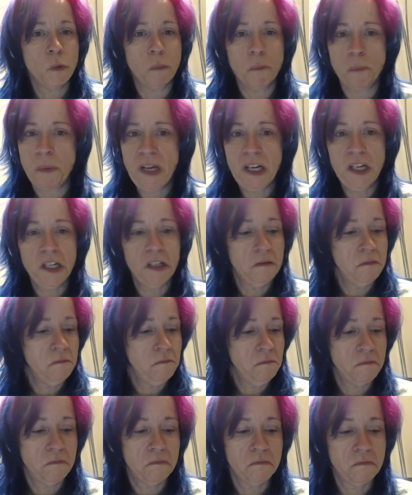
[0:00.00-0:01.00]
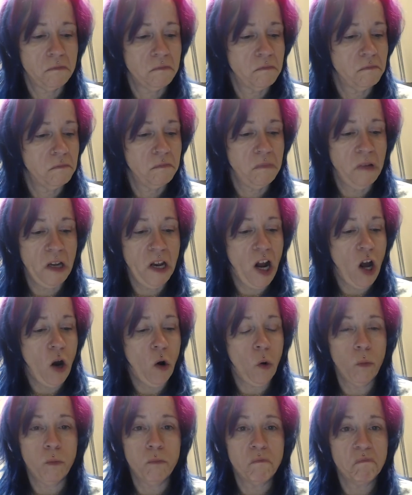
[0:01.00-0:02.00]
Big, you
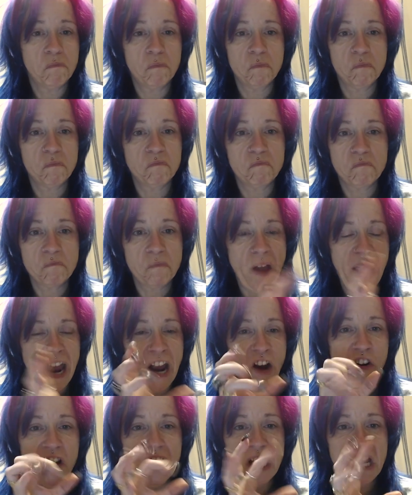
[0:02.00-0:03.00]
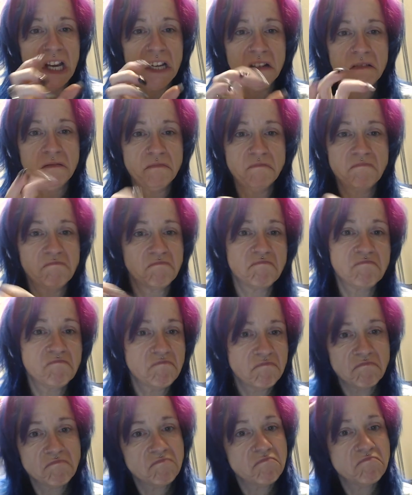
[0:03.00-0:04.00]
know, hairy,
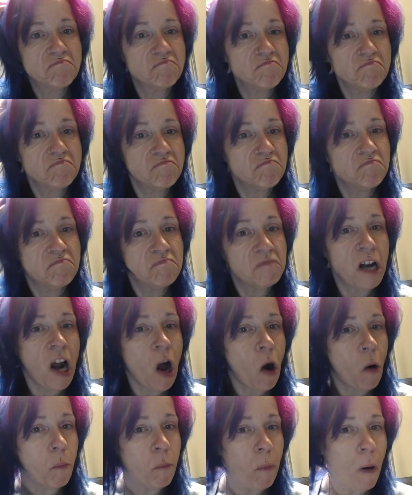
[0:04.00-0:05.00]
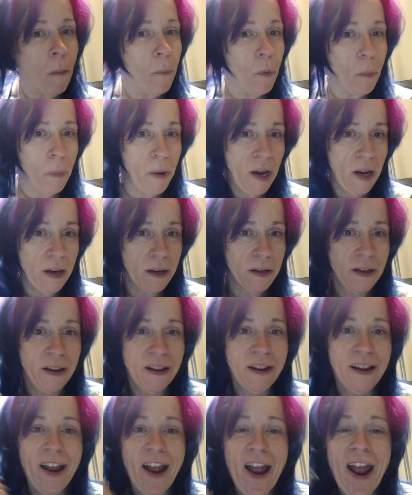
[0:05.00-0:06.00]
you know, bumblebee.
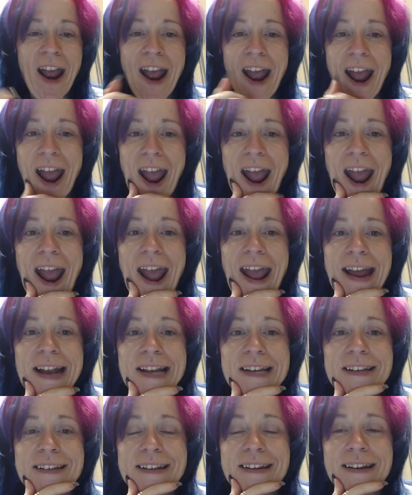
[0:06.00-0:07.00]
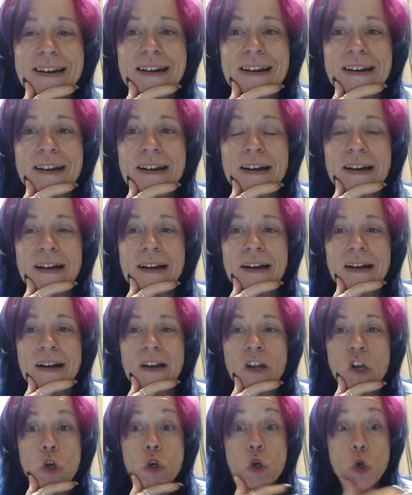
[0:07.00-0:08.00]
And
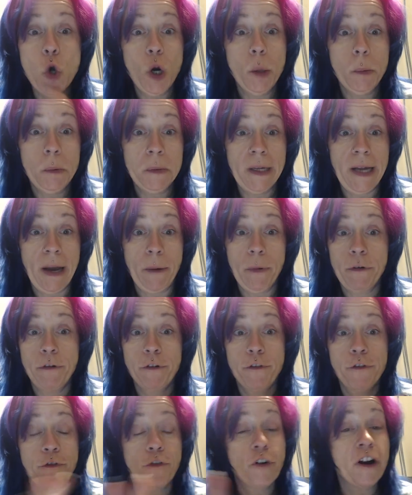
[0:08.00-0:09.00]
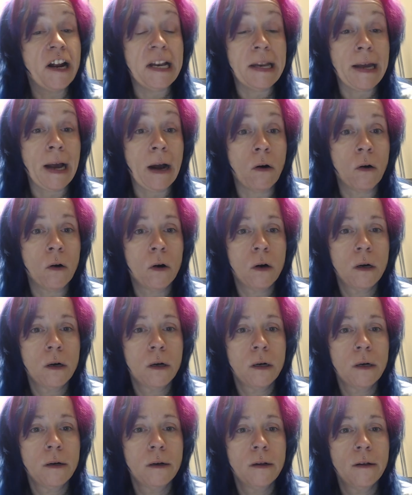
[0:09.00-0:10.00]
normally, I would freak out.
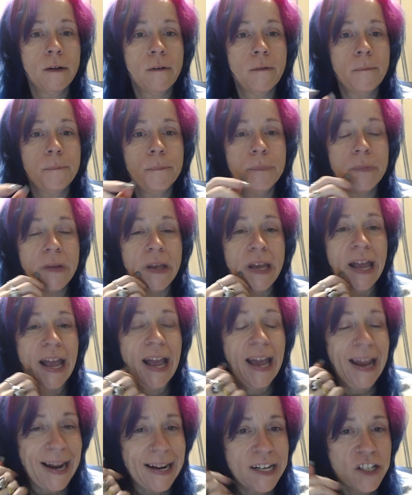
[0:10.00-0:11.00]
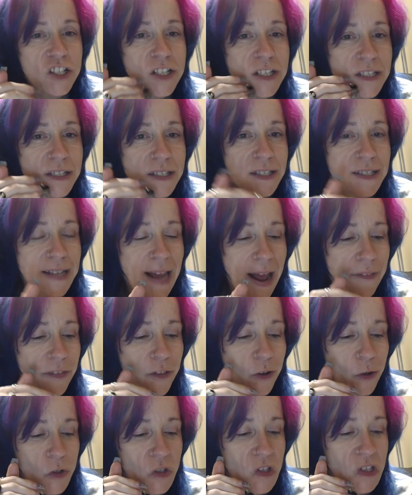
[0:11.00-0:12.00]
And I just sat
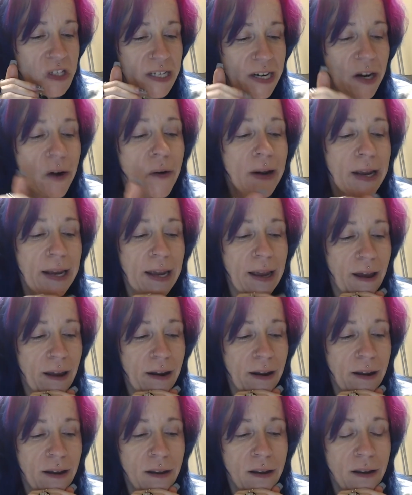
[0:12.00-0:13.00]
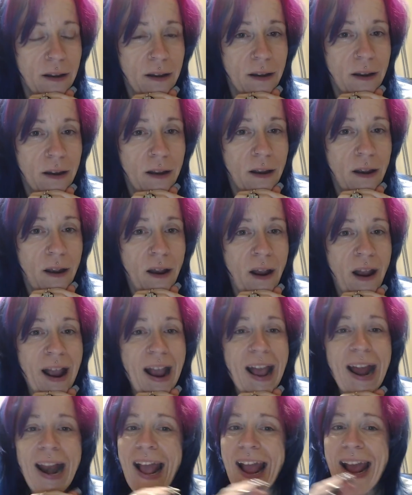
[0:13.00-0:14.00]
there staring at it.
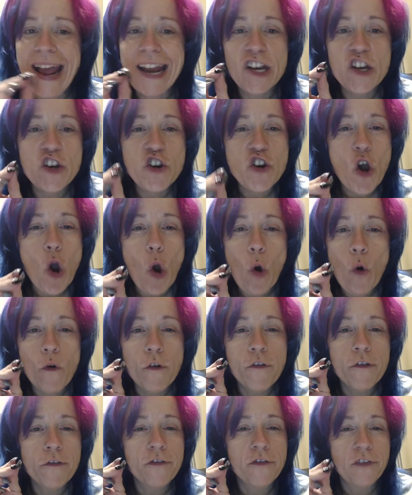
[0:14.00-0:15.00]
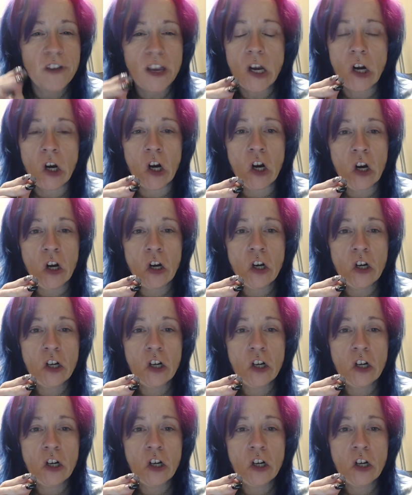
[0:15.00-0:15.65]
And I had no fear